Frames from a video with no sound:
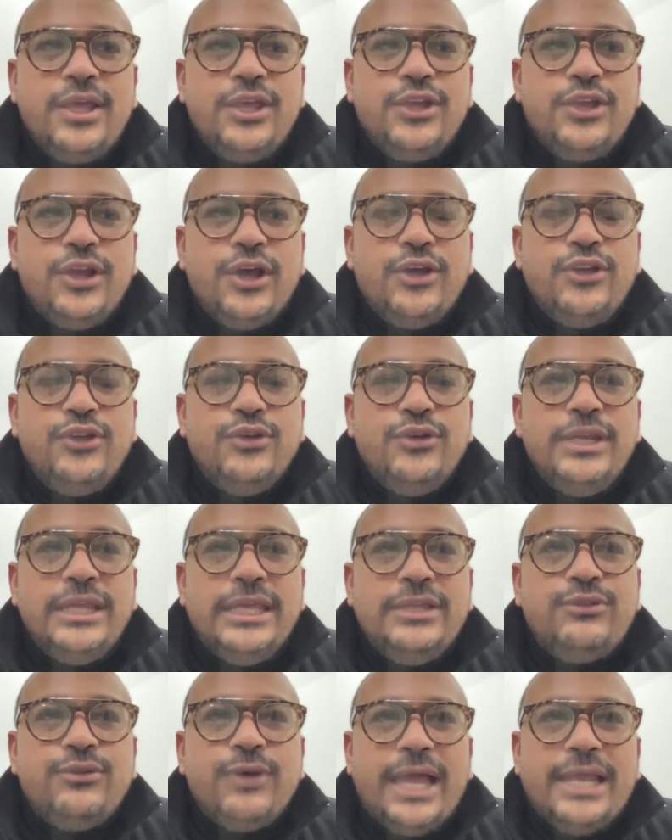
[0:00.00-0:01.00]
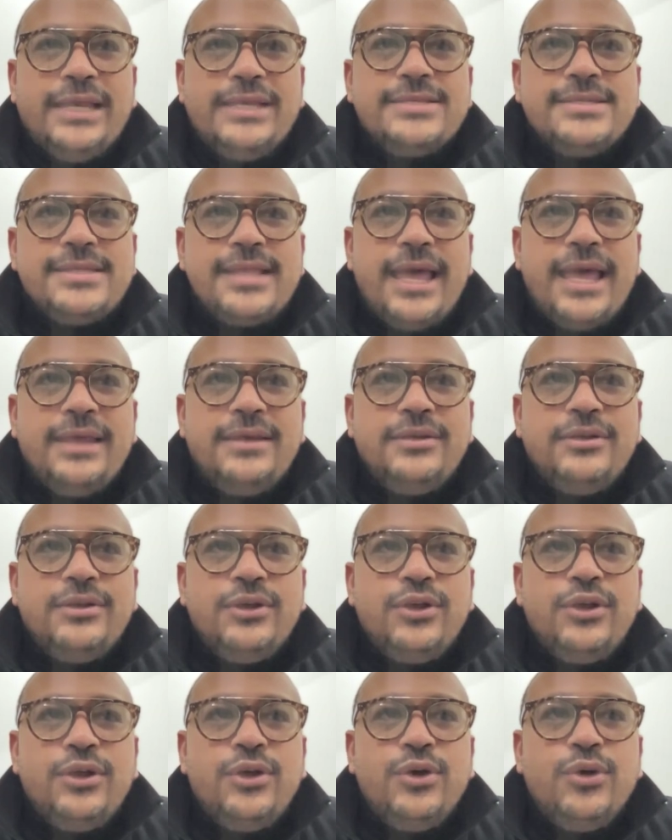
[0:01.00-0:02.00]
You need to understand
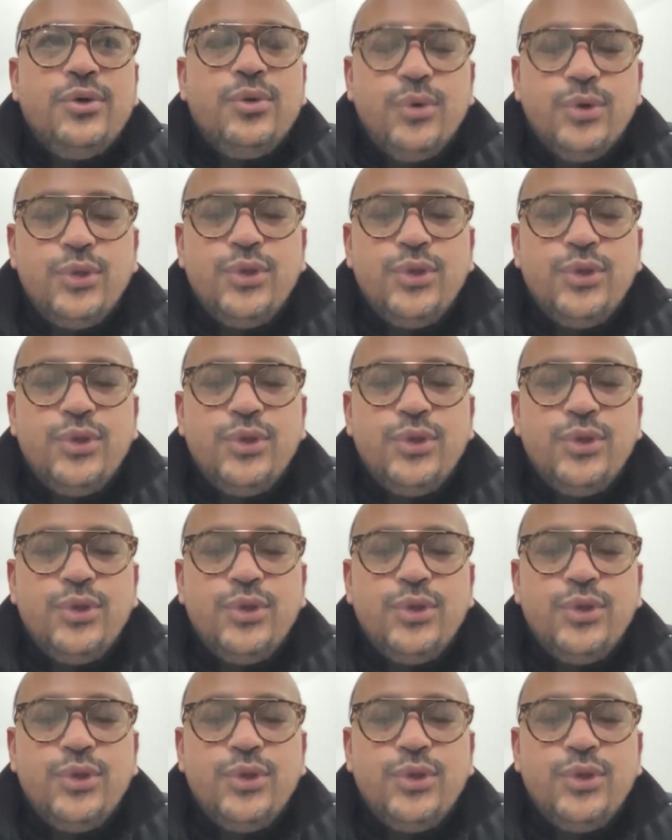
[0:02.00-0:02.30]
who